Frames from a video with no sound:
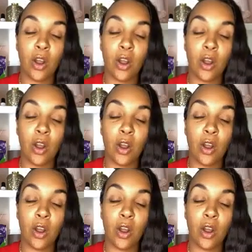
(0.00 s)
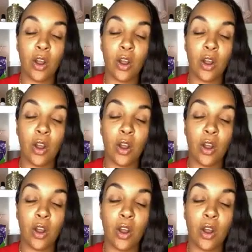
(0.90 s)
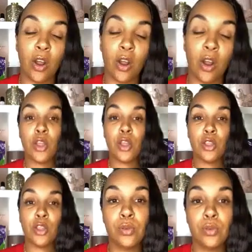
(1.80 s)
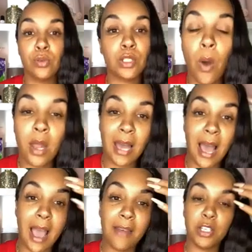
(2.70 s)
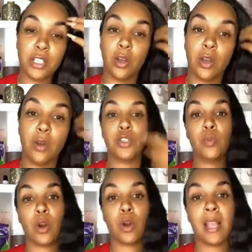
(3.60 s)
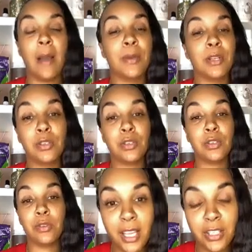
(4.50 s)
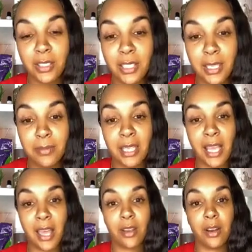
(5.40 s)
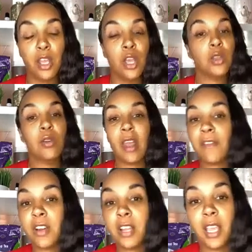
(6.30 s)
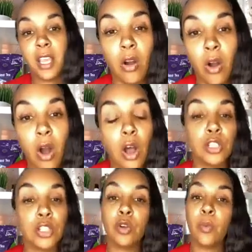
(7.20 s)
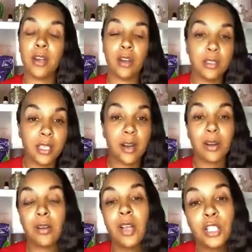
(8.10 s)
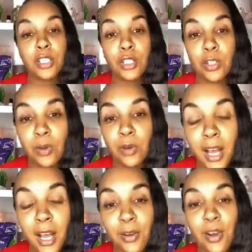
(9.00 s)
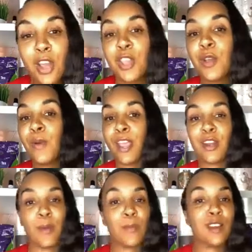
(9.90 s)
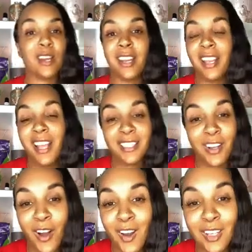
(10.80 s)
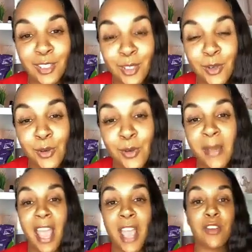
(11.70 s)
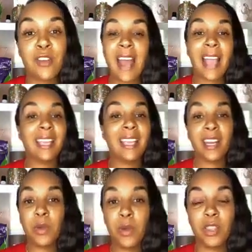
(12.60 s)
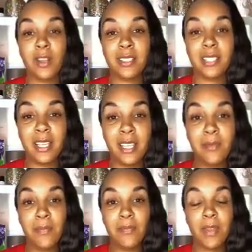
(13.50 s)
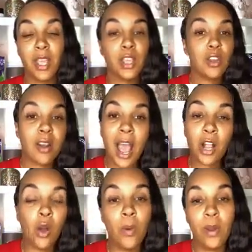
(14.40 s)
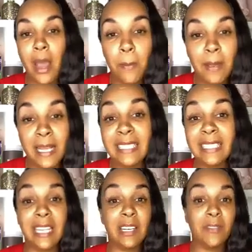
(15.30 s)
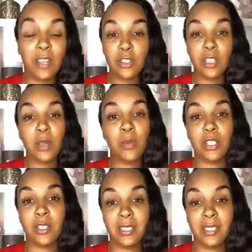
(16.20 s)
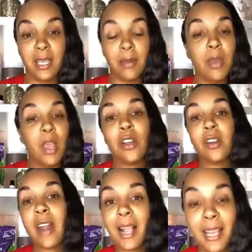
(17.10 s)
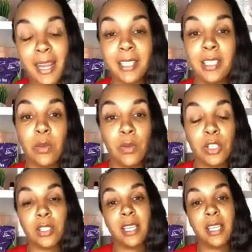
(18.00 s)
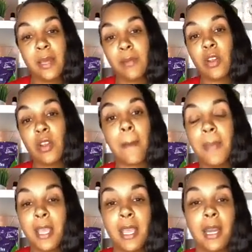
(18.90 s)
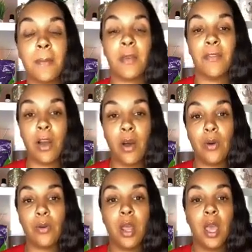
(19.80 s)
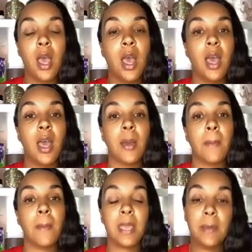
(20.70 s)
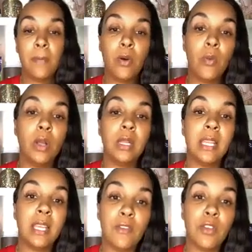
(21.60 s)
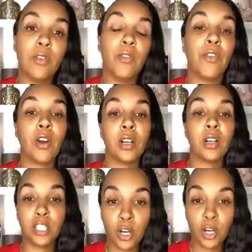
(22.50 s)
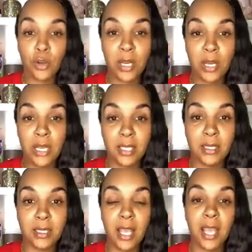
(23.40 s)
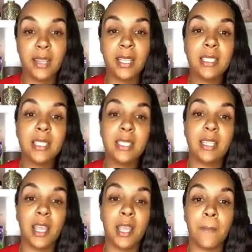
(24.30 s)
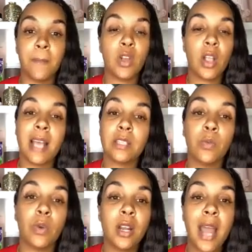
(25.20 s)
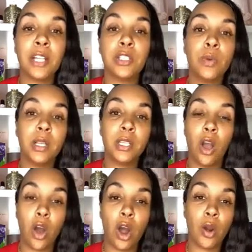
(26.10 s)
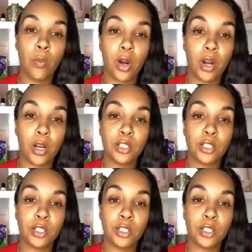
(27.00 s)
areas, because somebody joined you for activity and all you do is go on live and show that you work out, but you never get your team together. You're never getting on calls. You're waiting on Daryl to do a huddle. You're waiting on Brittany to call a Zoom, and you're not getting with your team. You're not going out places individually with your team. You're not connecting with your team. You're not picking up the phone. People will leave you for certain reasons. And this is the thing, you guys, we're not doing the hard work